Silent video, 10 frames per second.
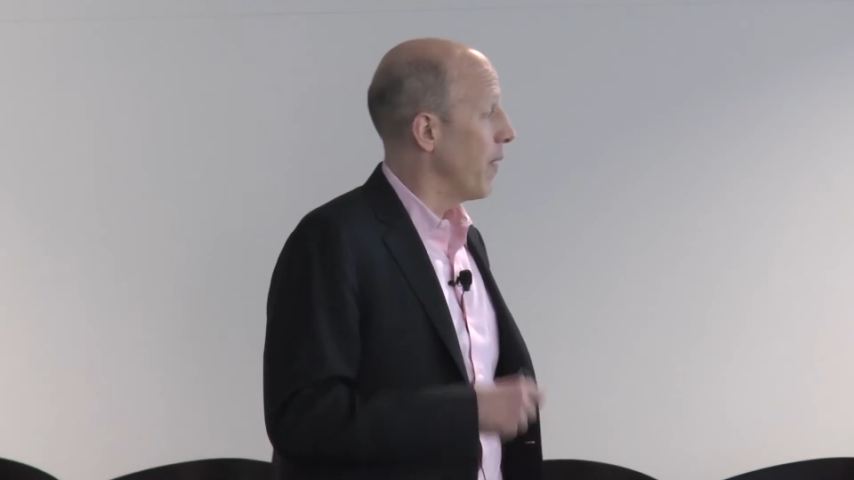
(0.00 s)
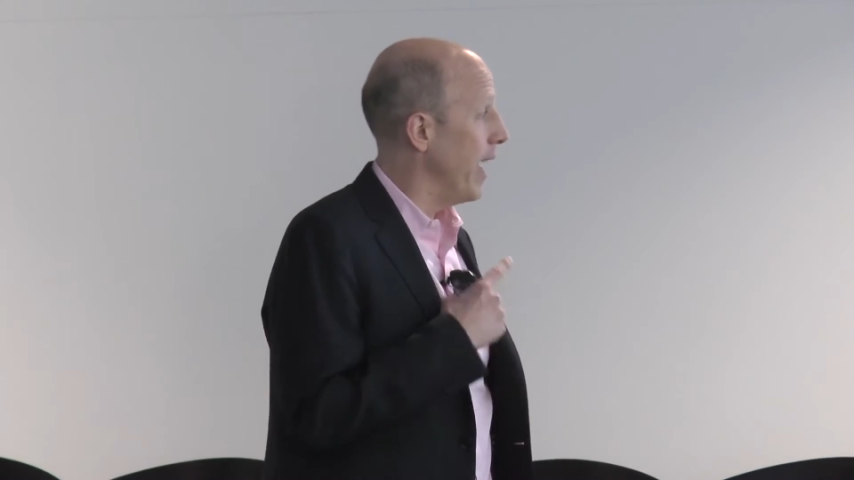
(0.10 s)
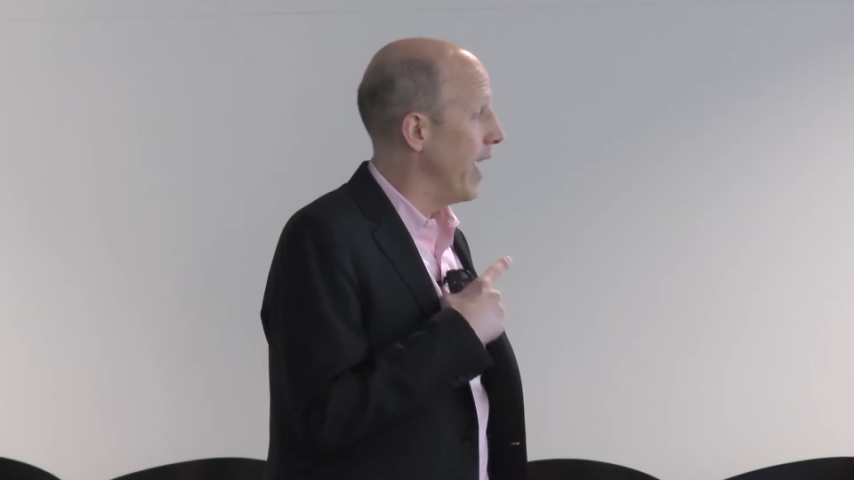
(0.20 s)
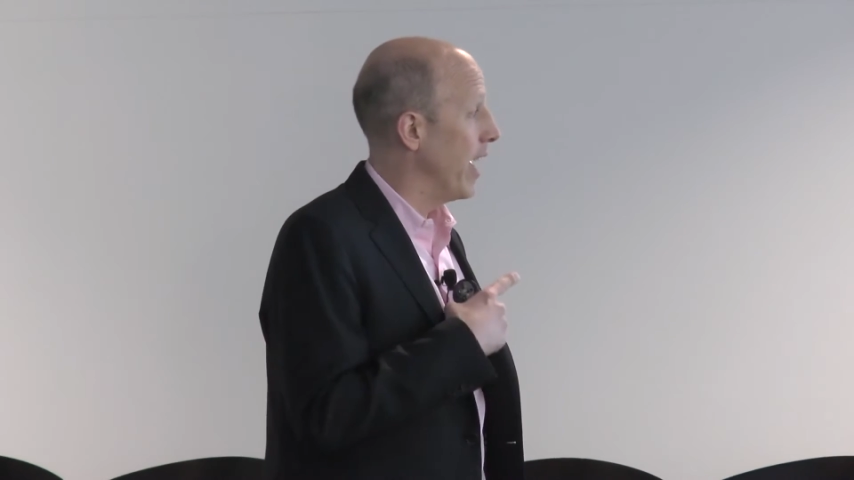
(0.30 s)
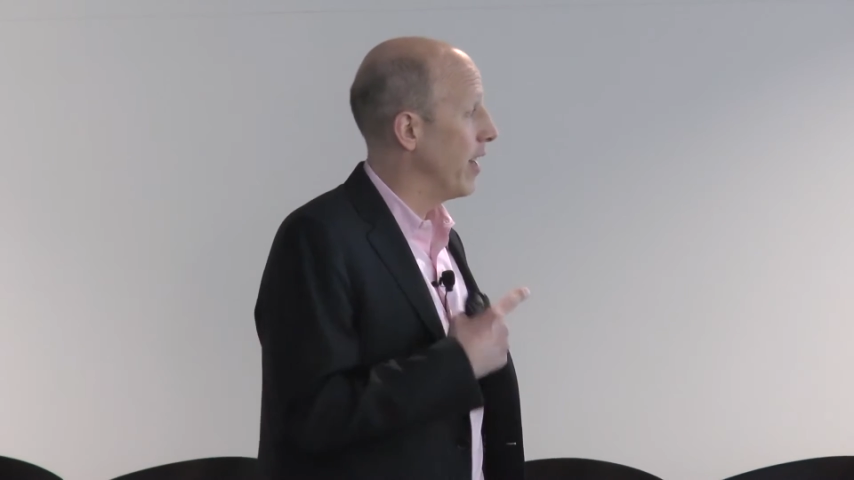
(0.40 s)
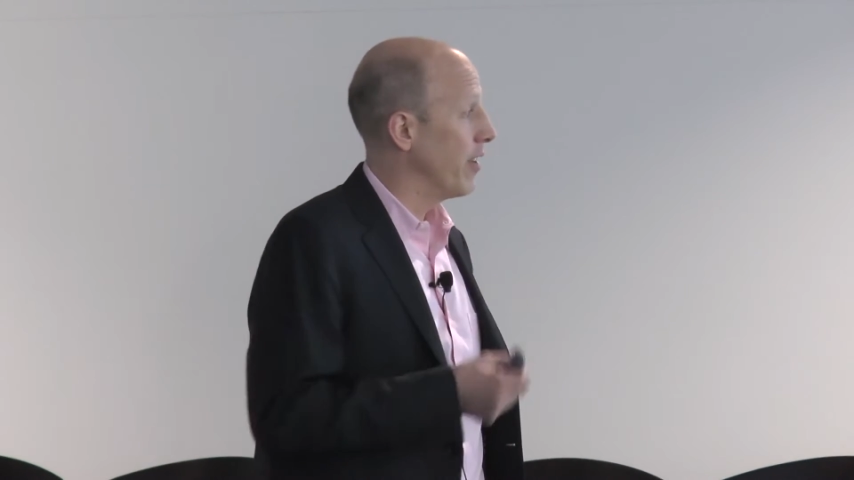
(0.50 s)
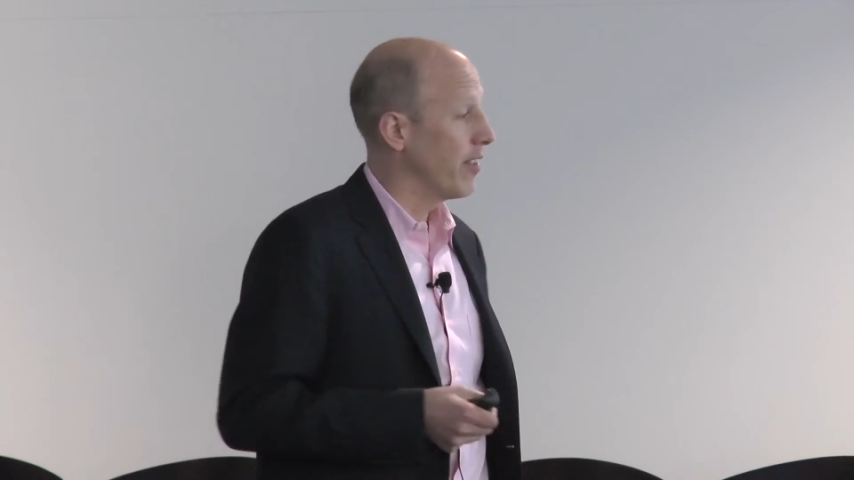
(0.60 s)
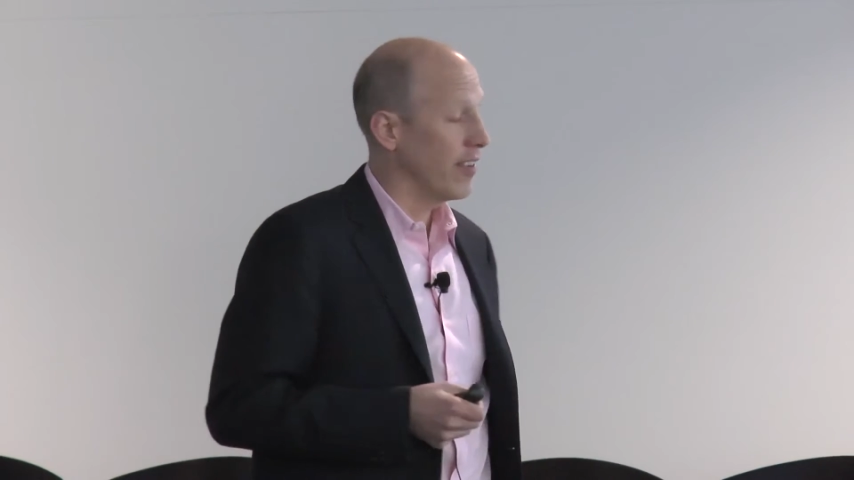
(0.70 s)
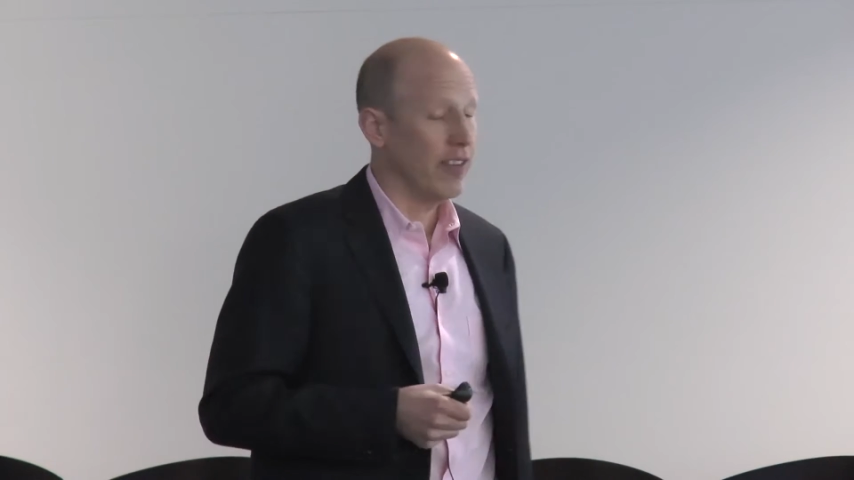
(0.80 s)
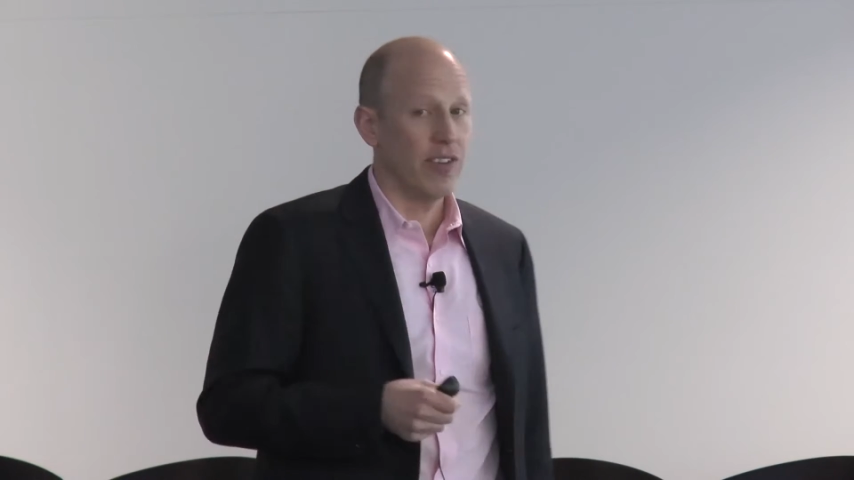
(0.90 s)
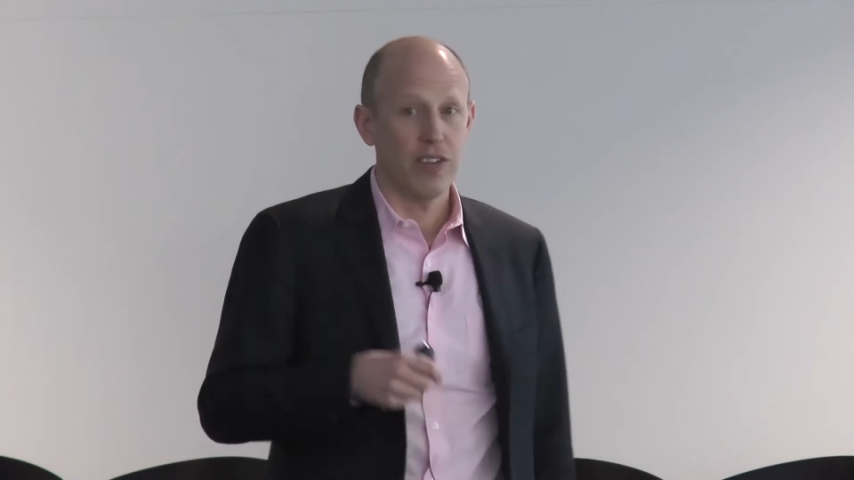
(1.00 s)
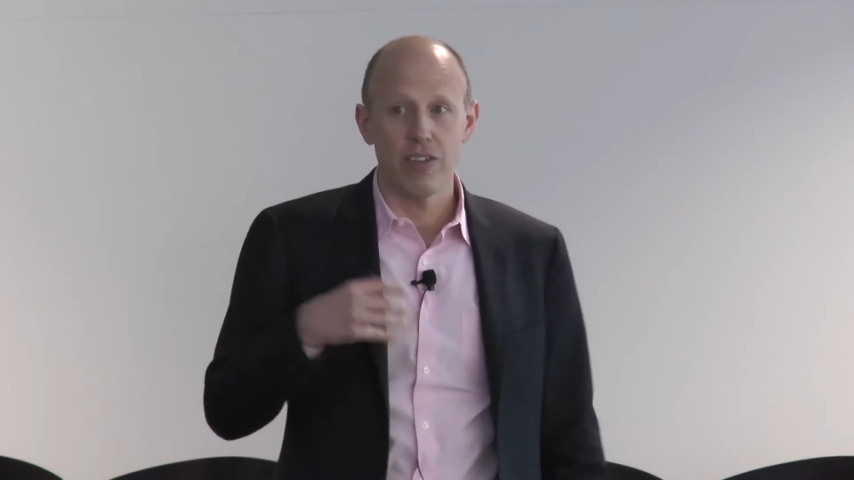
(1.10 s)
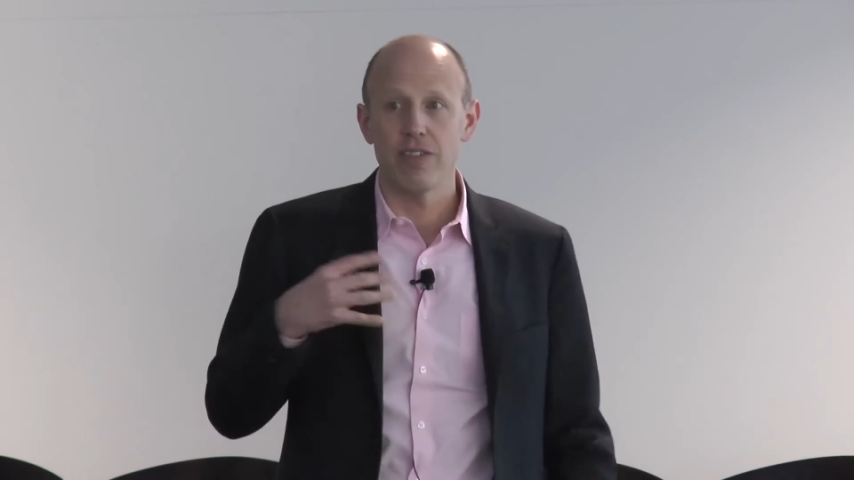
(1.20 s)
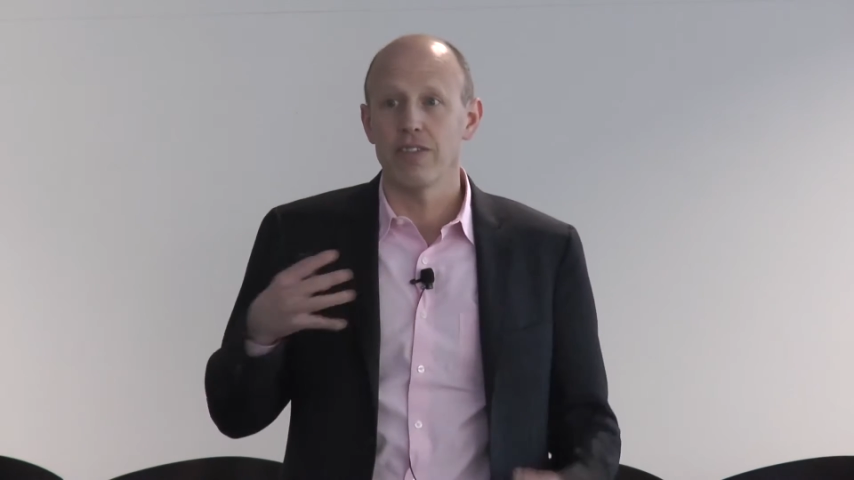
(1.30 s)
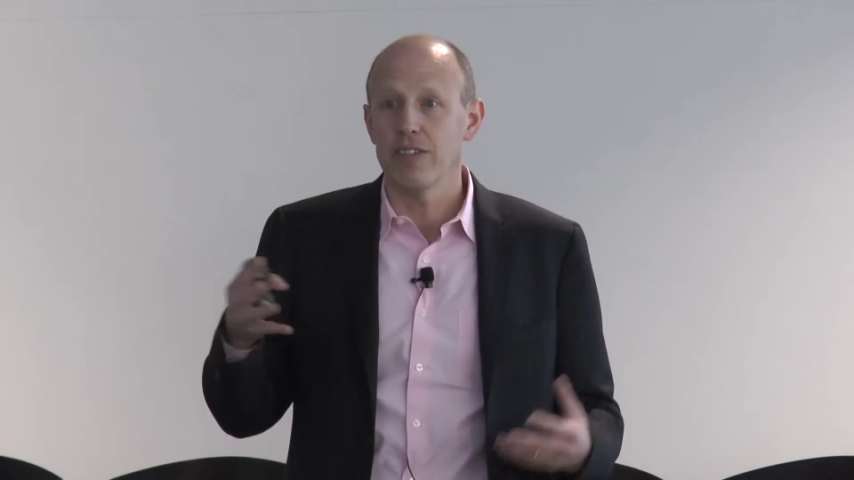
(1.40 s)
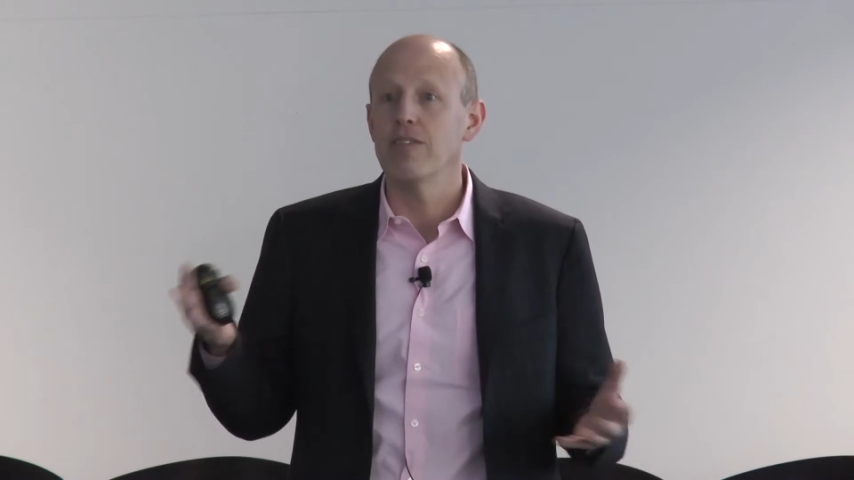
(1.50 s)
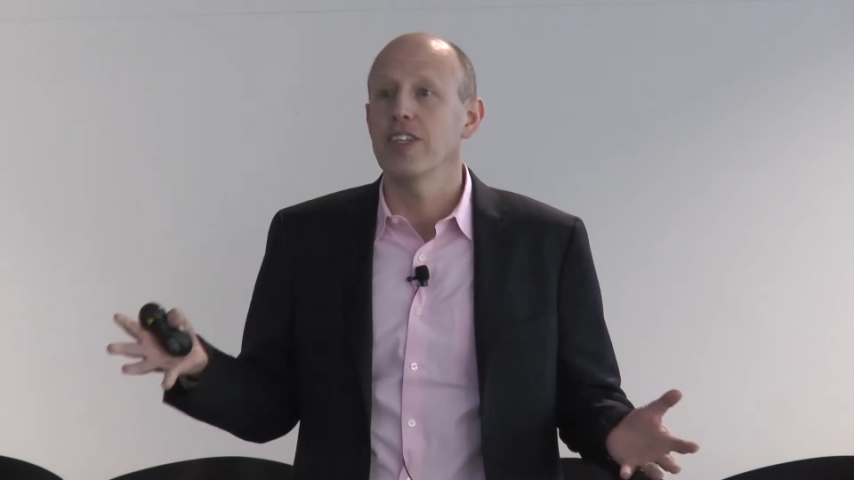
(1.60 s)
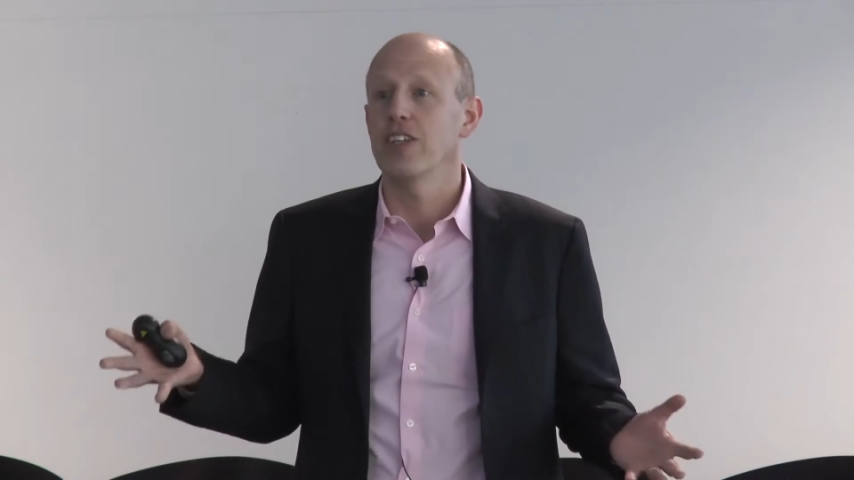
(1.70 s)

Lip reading: And you